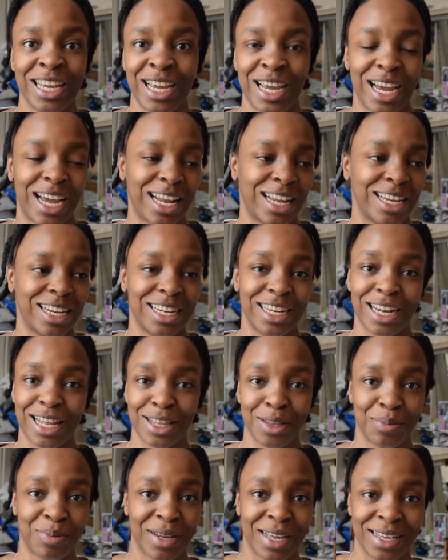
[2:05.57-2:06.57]
And then
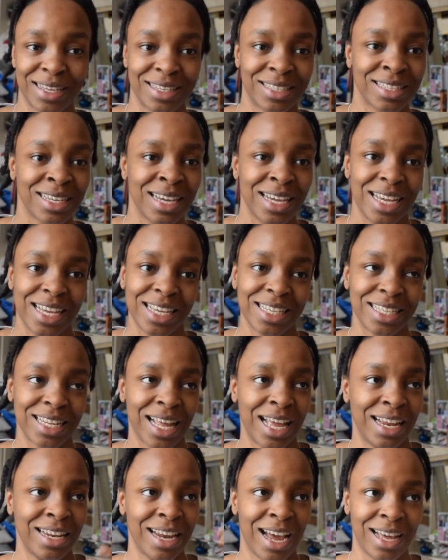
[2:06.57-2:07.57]
another place, it's
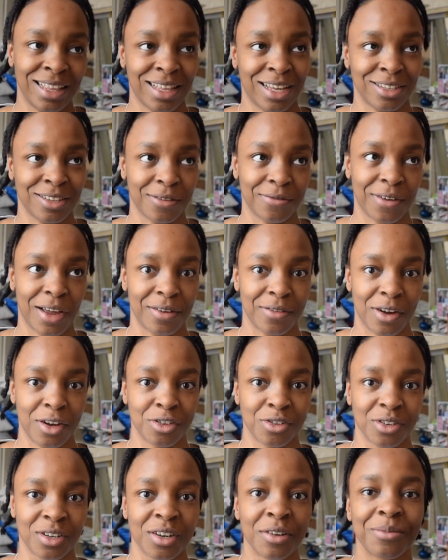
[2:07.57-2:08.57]
like
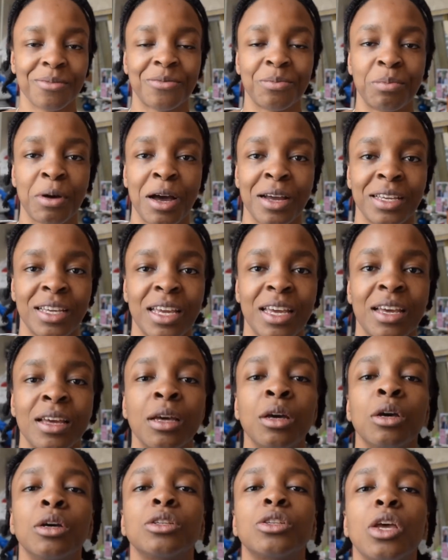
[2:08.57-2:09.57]
9,500 per year.
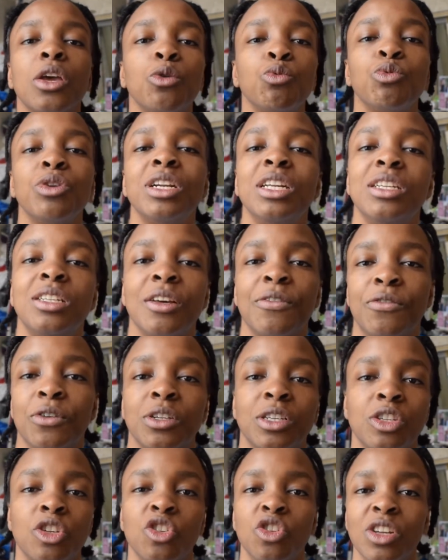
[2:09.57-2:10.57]
So it really differs,
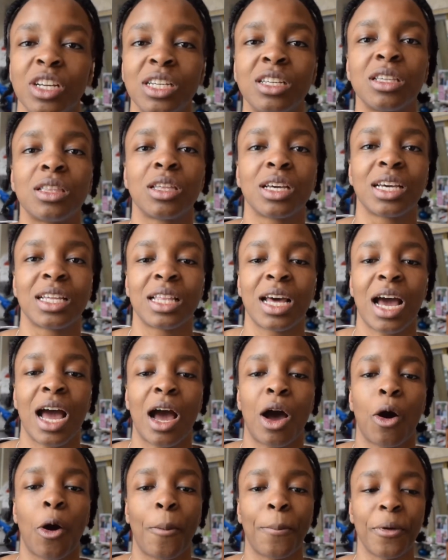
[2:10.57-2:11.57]
and you need to figure that
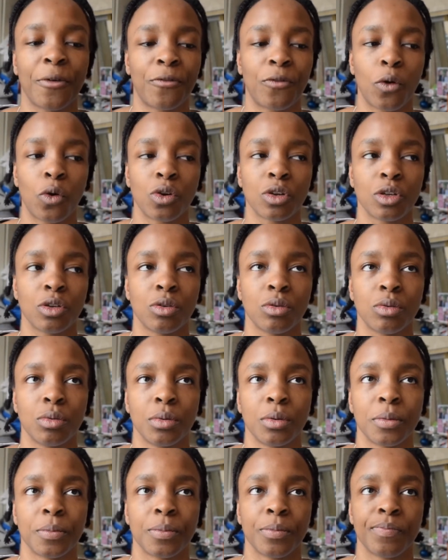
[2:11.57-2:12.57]
out before you
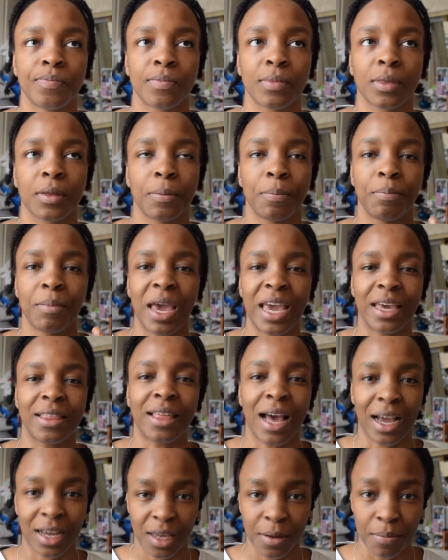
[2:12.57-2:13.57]
make
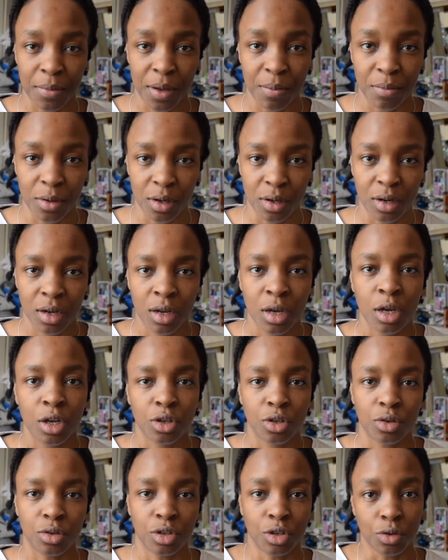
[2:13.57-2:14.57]
that commitment
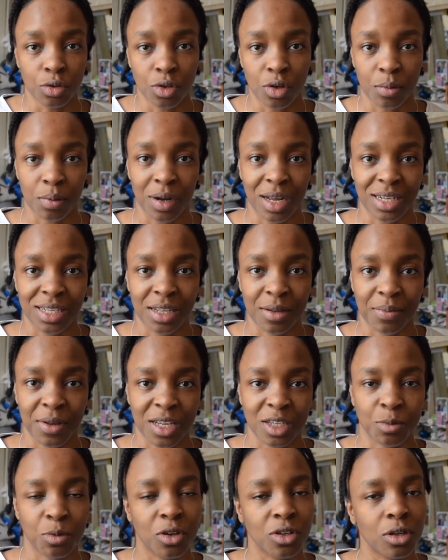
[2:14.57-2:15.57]
to choose to apply to their
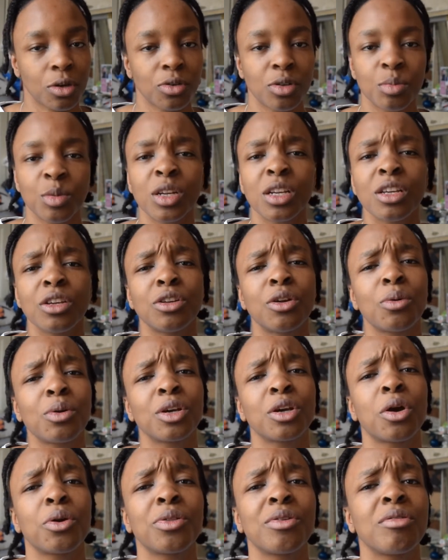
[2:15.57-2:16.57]
place, because ultimately you don't want to
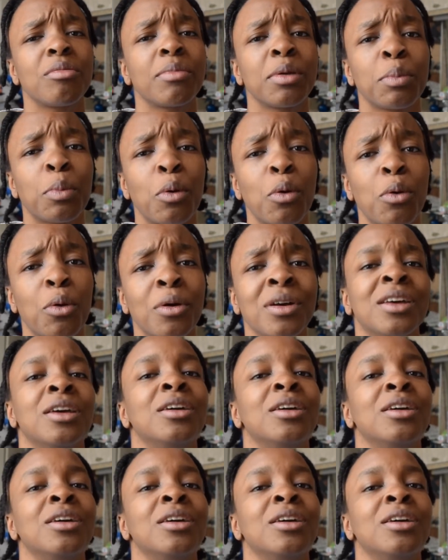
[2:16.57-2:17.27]
go there and be poor.